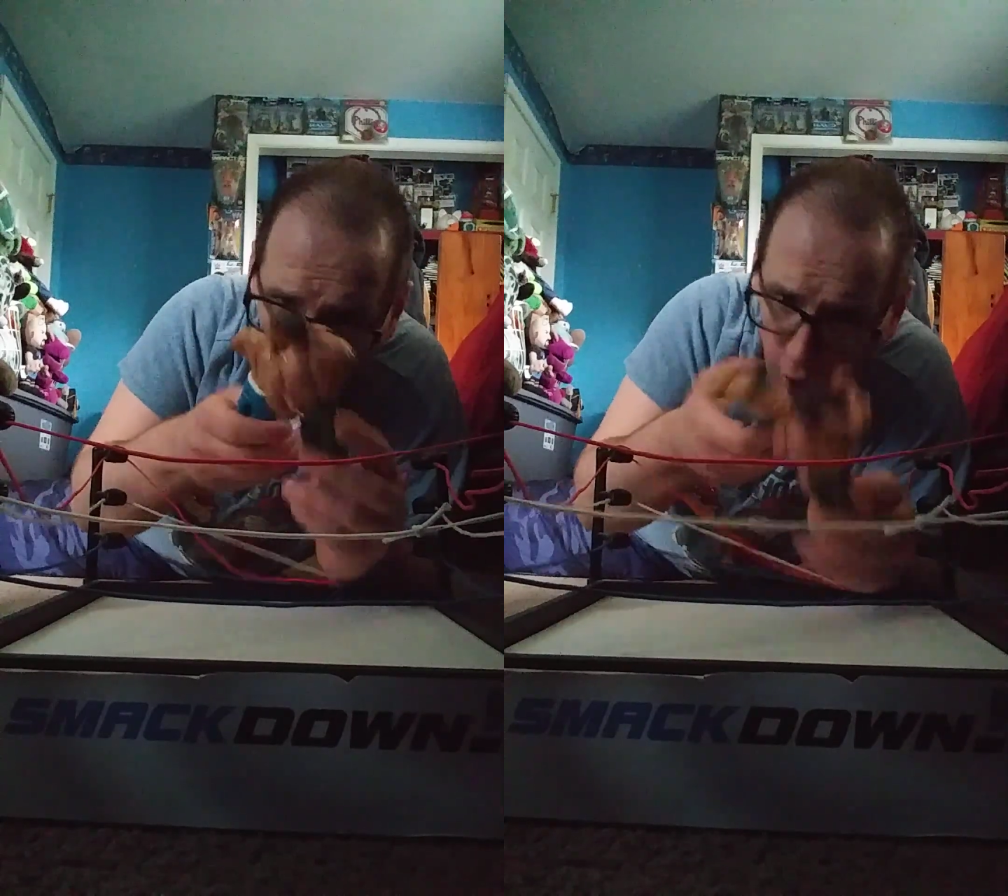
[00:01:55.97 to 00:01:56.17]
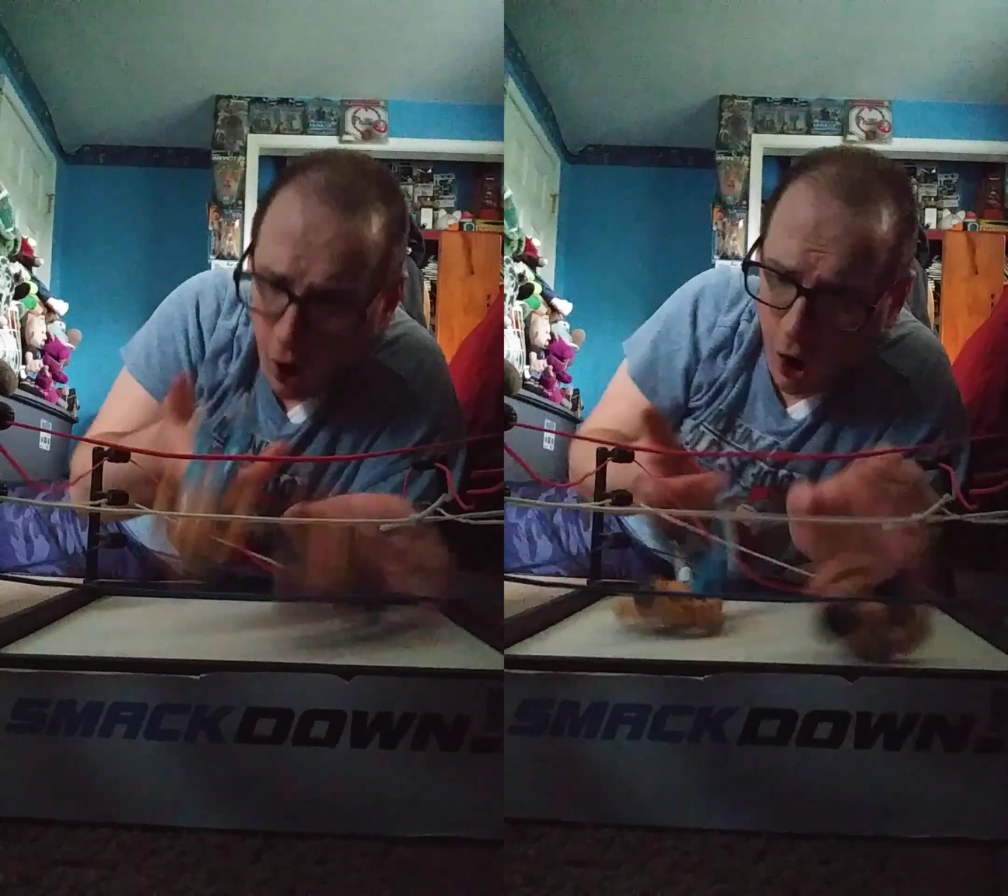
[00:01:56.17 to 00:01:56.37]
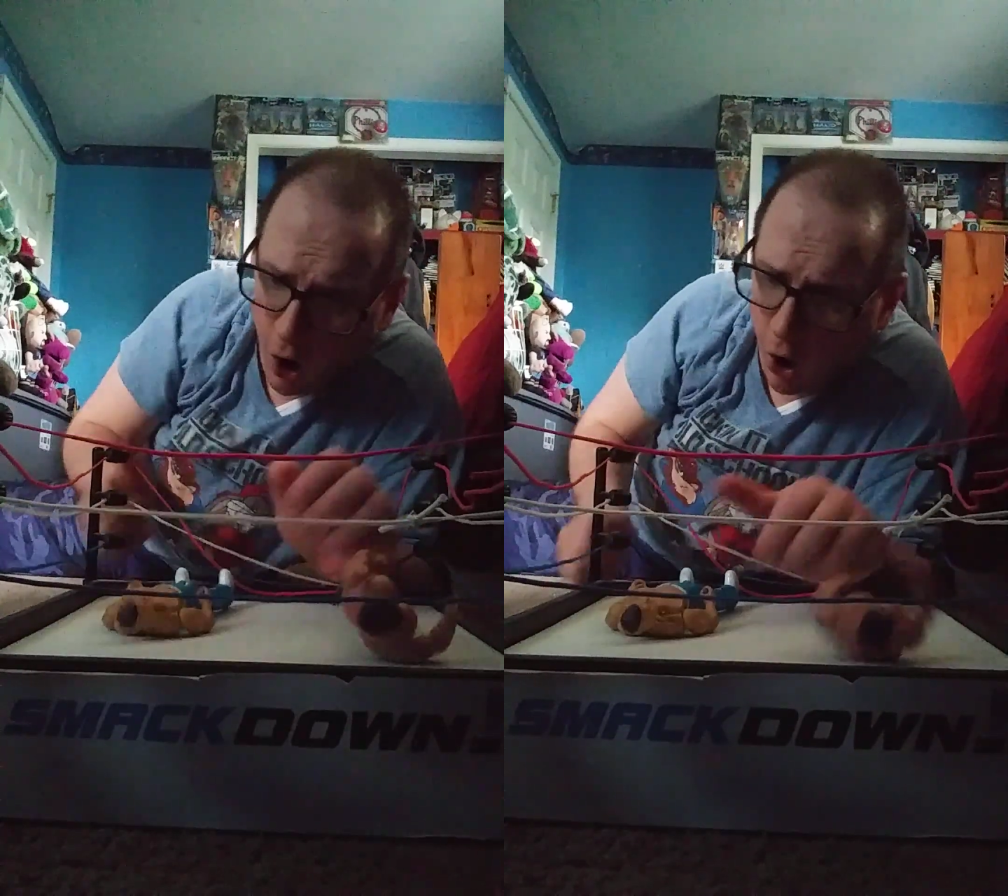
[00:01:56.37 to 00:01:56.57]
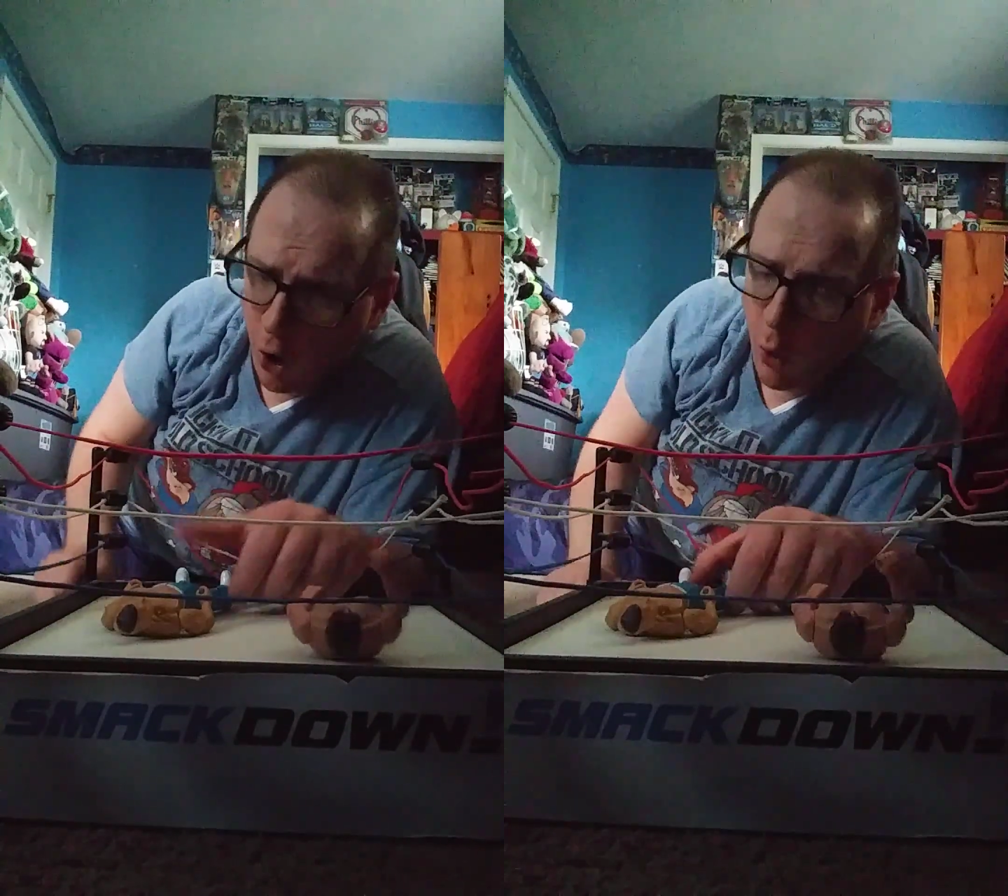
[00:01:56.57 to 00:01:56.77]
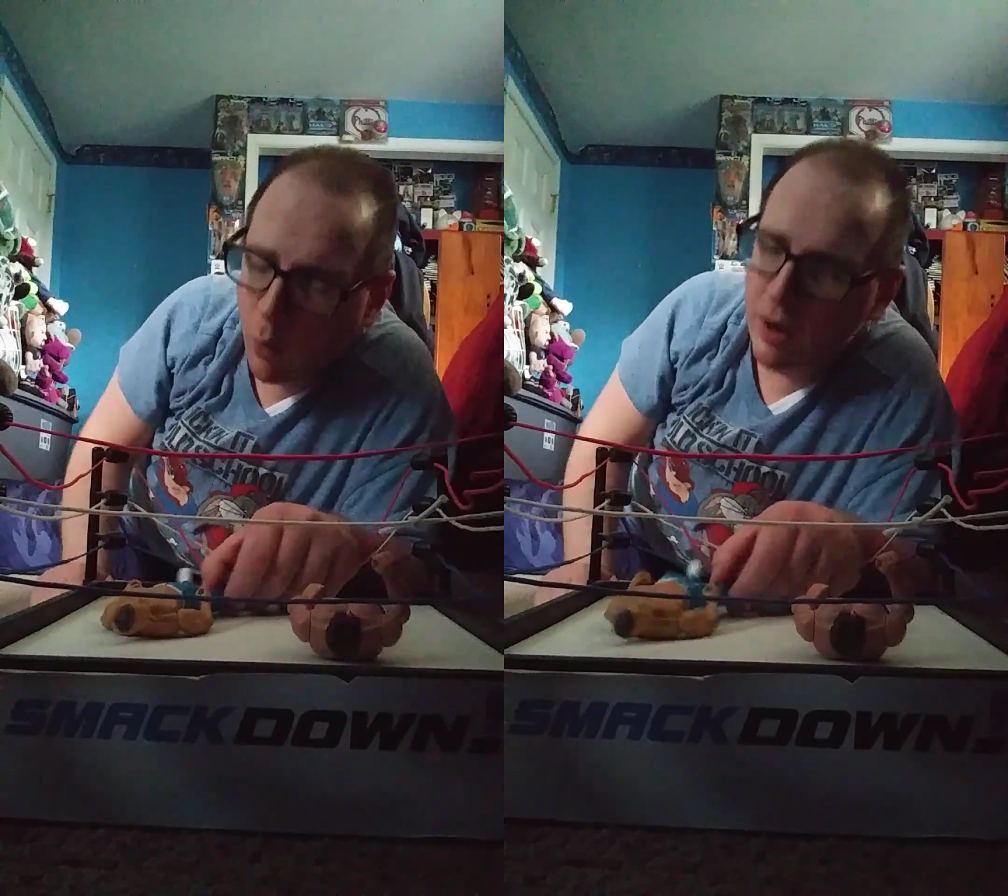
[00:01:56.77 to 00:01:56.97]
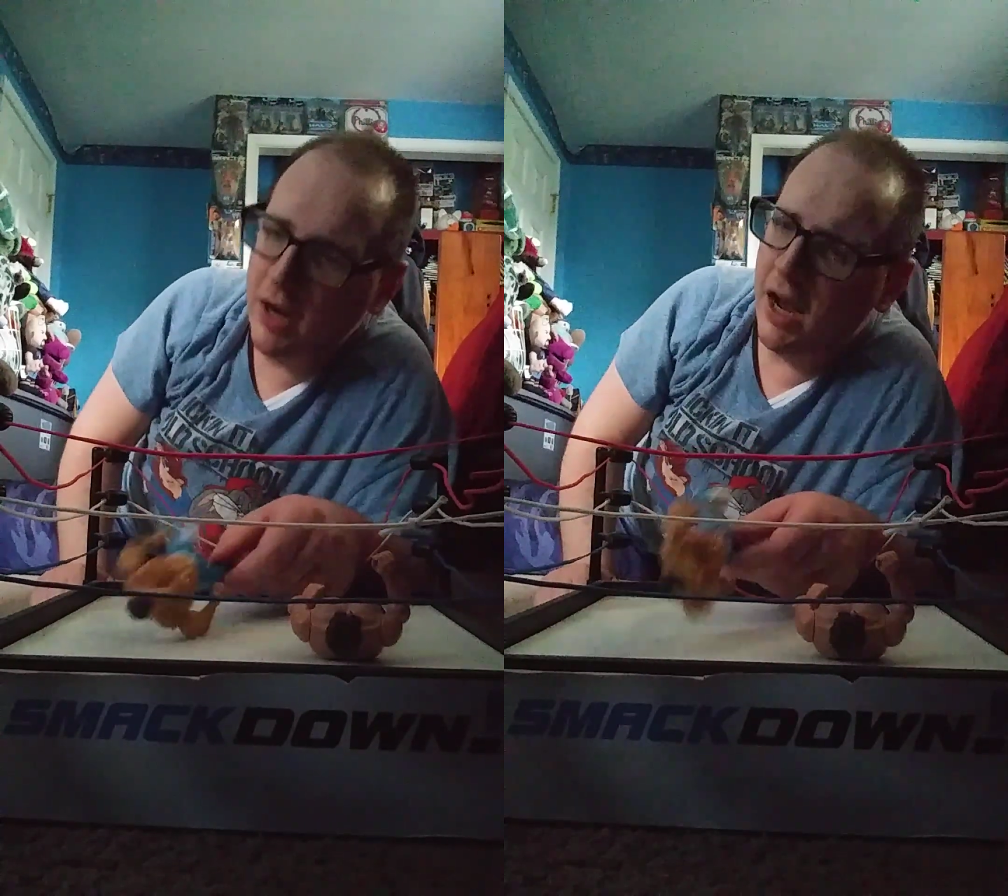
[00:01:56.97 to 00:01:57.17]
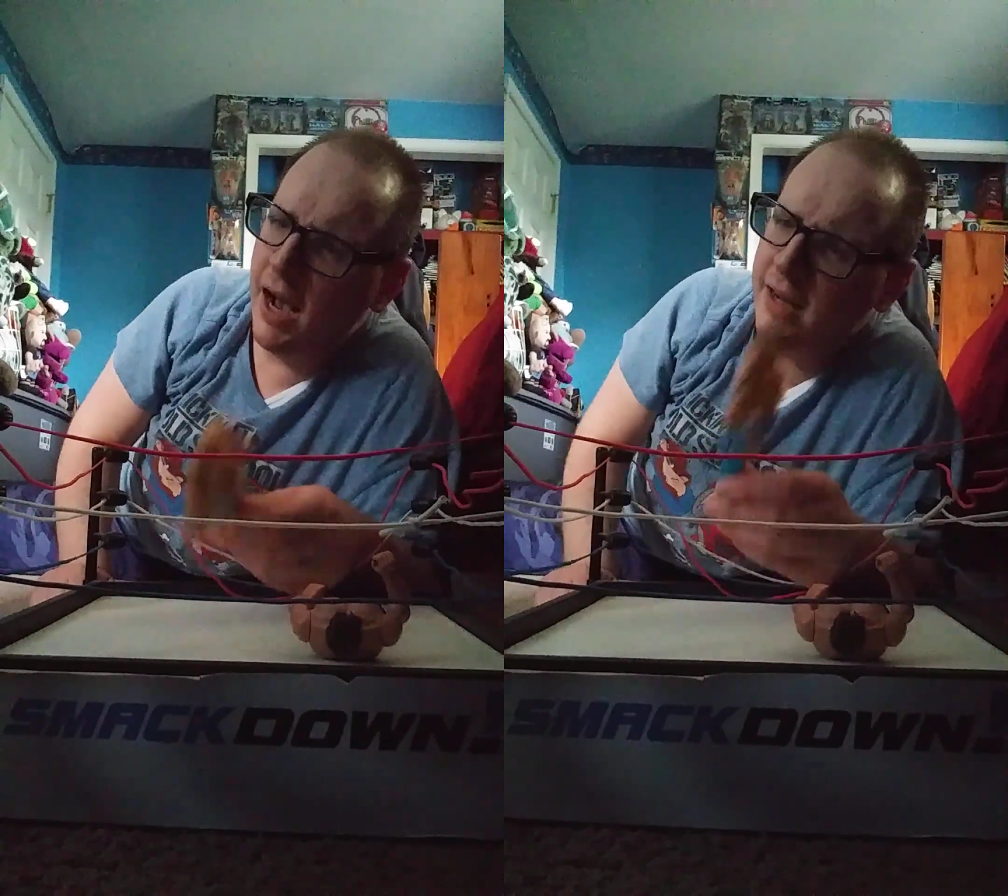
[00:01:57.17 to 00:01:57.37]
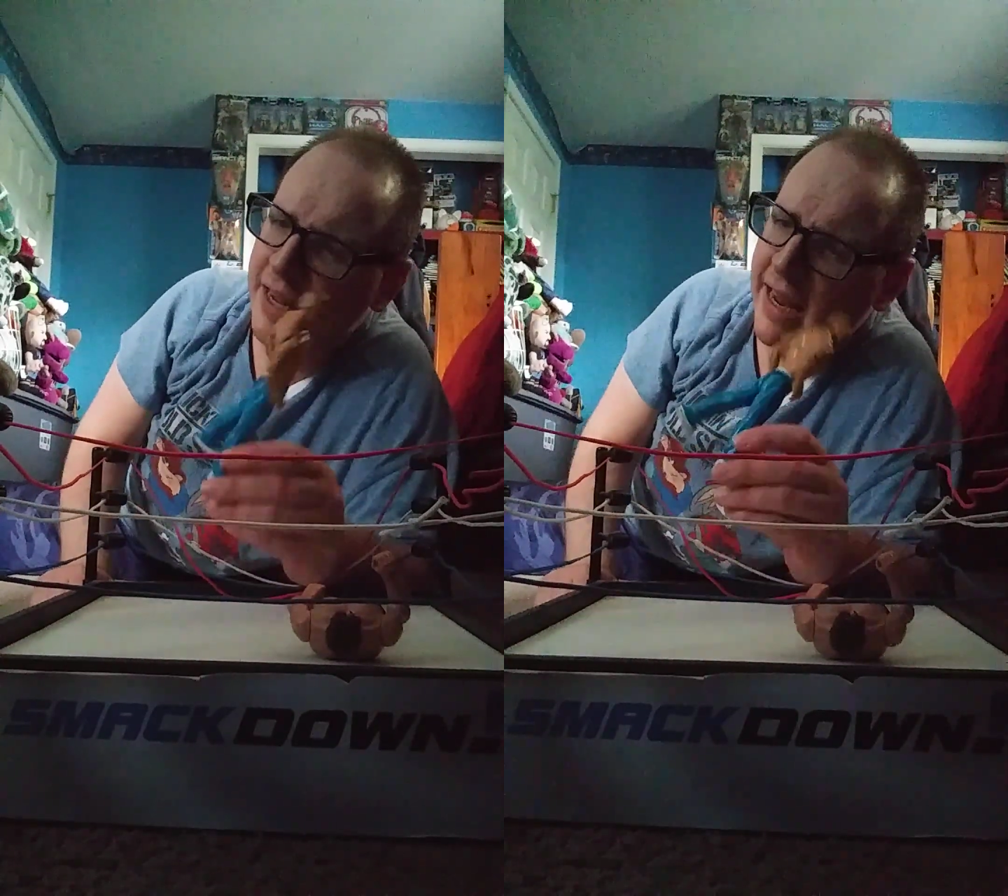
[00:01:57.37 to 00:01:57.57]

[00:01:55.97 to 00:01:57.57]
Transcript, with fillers: Oh! And